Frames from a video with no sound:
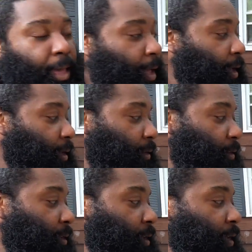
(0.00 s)

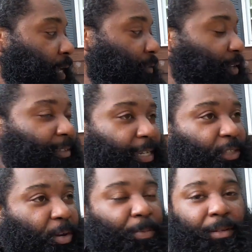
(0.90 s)
And if I see
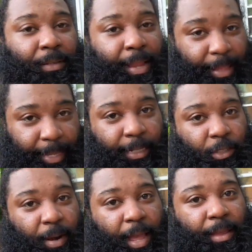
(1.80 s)
it dripping, now let
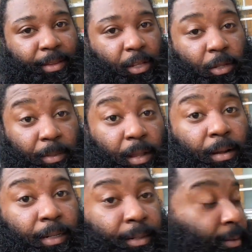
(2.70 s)
it dry a little bit
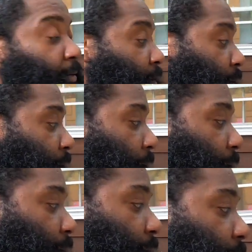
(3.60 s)
longer
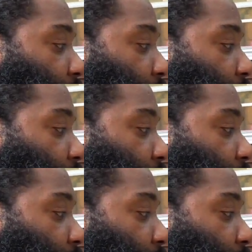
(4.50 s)
and